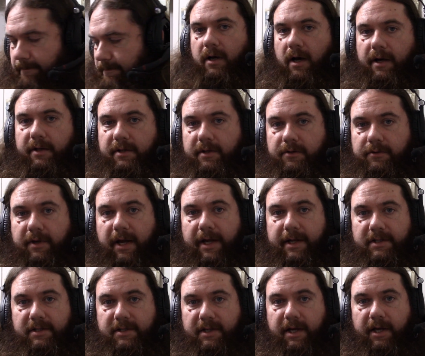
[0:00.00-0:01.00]
On the
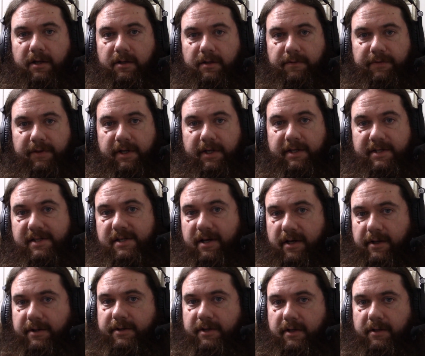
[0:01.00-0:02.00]
grand scale of things,
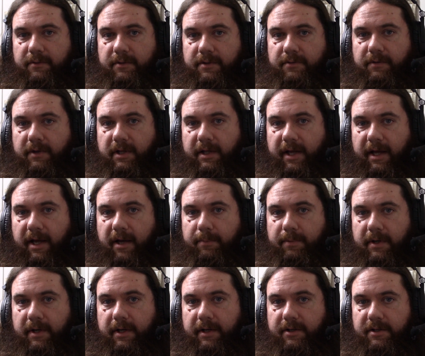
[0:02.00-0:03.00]
nothing was really
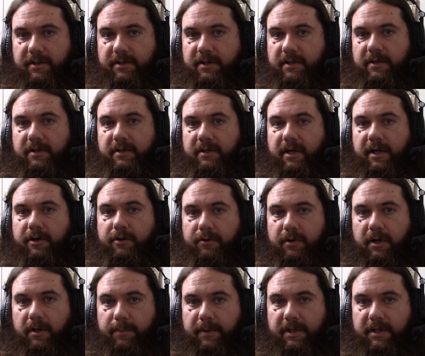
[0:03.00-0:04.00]
happening, just an
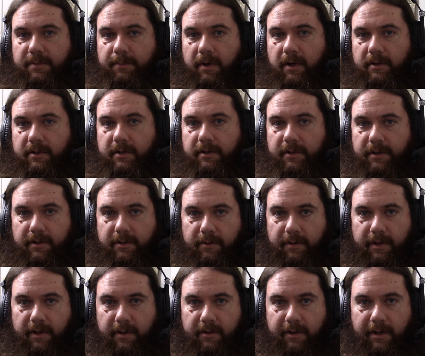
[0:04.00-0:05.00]
incredibly small current
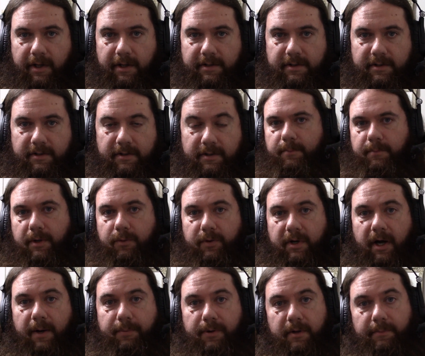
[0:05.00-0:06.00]
going across. But when
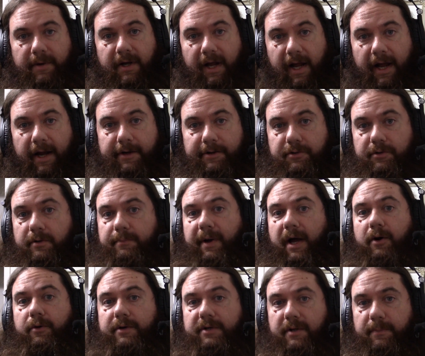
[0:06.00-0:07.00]
I put my actual
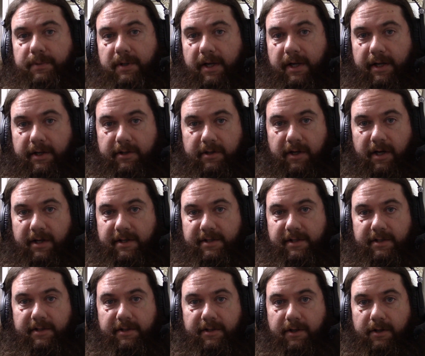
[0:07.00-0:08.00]
power supply across
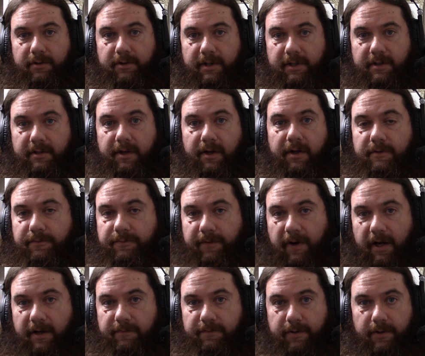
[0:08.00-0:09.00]
it, it and go to
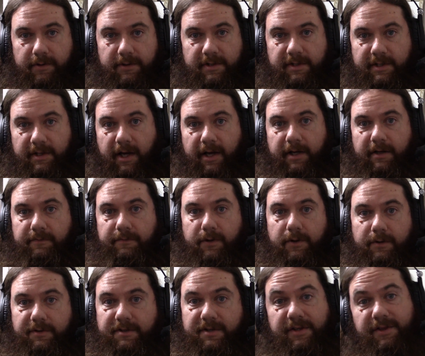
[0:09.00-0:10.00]
5 volts, 9
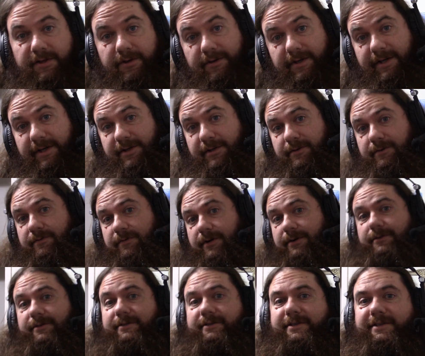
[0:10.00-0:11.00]
volts, 32
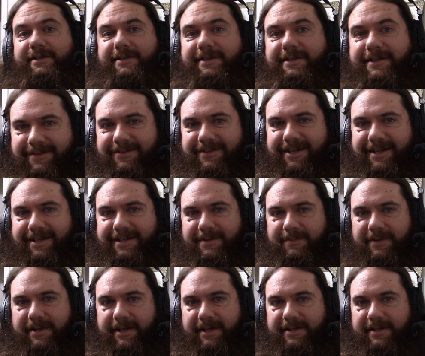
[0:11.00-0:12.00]
volts, we'll get
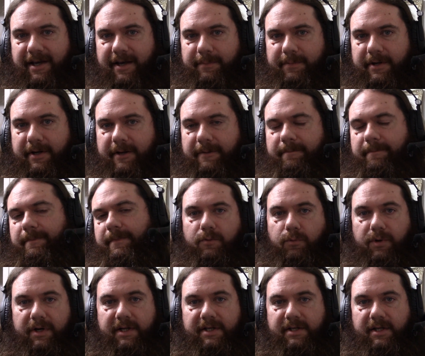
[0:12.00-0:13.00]
some things happening.
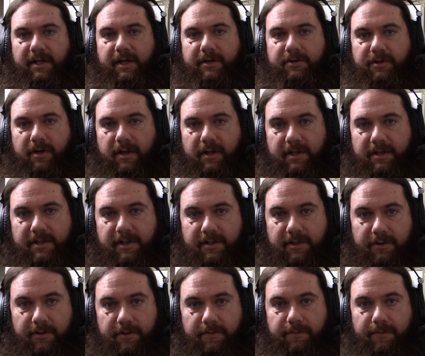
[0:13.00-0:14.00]
What is electrolysis
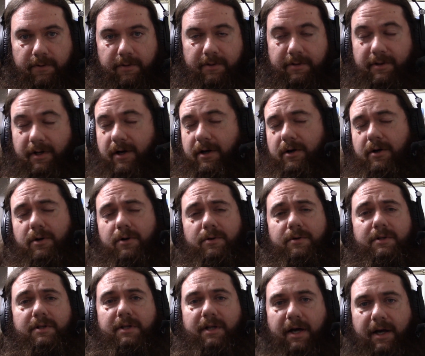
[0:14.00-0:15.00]
good for? A
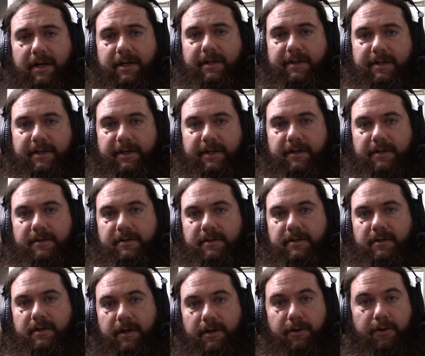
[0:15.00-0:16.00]
whole lot of things.
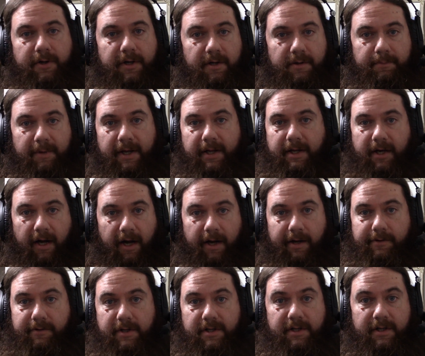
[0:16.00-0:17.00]
You can make
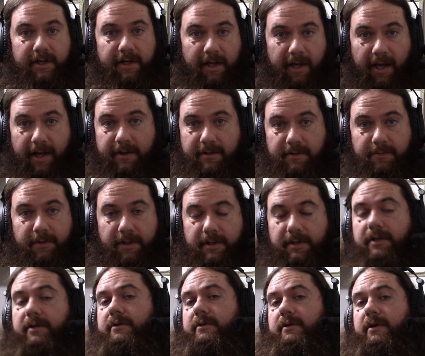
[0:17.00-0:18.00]
hydrogen gas with it,